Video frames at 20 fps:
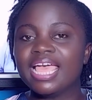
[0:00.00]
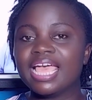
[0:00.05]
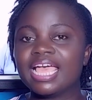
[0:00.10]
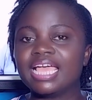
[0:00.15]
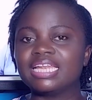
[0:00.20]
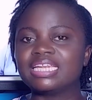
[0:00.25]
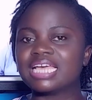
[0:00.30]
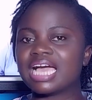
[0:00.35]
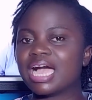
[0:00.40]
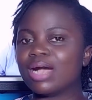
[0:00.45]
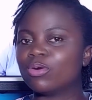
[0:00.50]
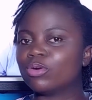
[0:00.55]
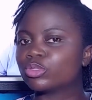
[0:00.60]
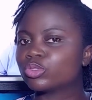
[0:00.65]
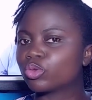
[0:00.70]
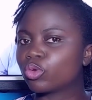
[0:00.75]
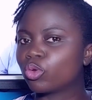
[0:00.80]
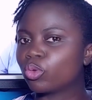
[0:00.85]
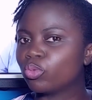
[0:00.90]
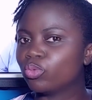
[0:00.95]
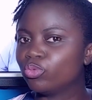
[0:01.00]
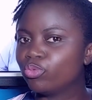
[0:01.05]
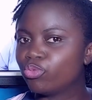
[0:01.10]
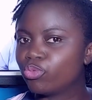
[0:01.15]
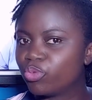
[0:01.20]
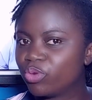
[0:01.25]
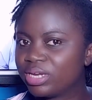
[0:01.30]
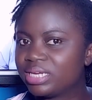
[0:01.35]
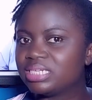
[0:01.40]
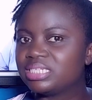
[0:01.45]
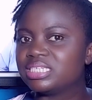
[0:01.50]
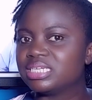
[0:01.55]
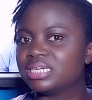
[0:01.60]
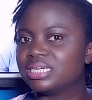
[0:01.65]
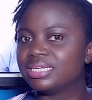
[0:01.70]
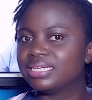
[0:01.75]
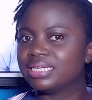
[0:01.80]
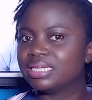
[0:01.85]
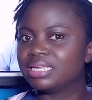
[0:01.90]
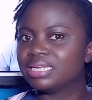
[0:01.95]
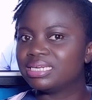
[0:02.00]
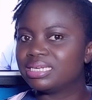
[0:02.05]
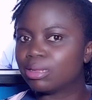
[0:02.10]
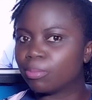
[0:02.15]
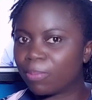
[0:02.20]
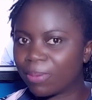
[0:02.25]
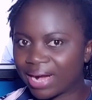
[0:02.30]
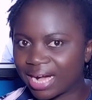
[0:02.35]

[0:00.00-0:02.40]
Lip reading: And I want to read the